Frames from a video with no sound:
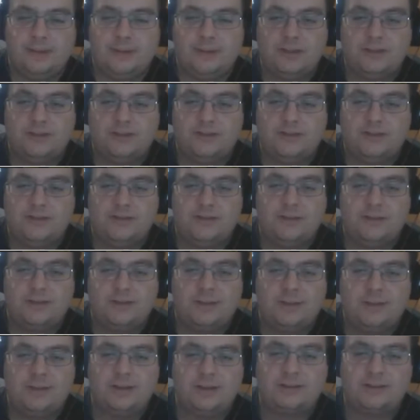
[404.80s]
There's some other
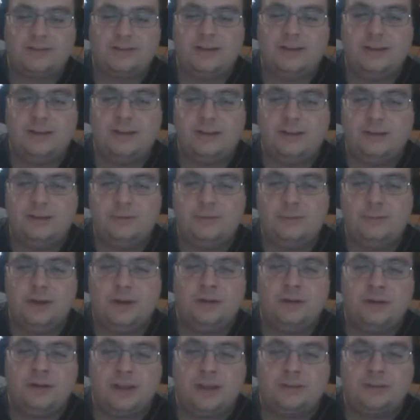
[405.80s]
stuff in this game that doesn't kill
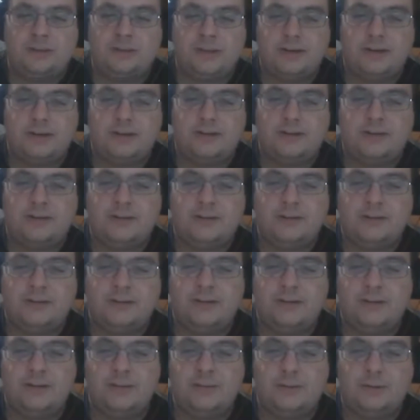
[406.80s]
you. We're gonna get to that
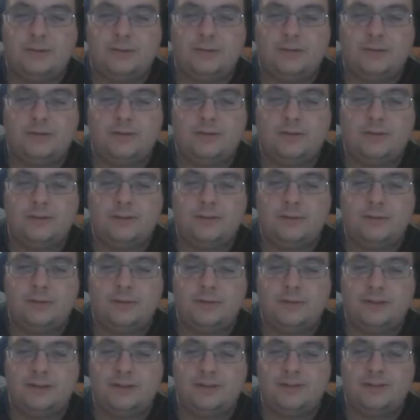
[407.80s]
in about
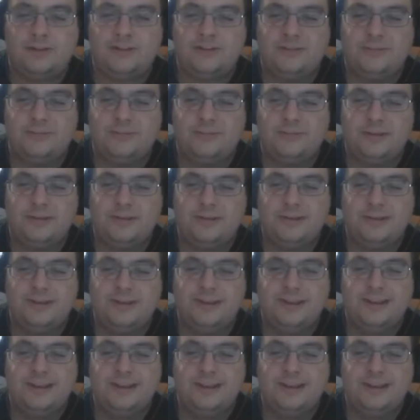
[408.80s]
3 minutes.